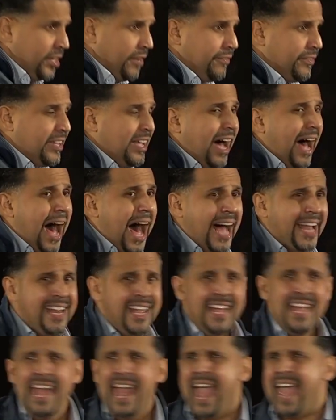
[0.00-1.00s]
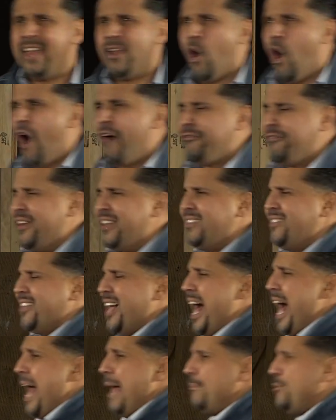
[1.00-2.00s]
of God. And
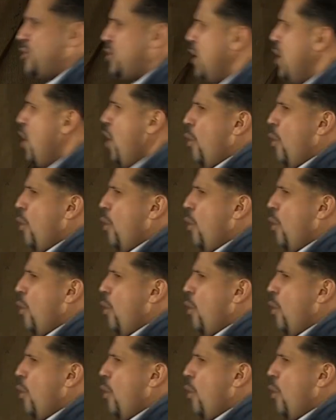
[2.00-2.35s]
oftentimes,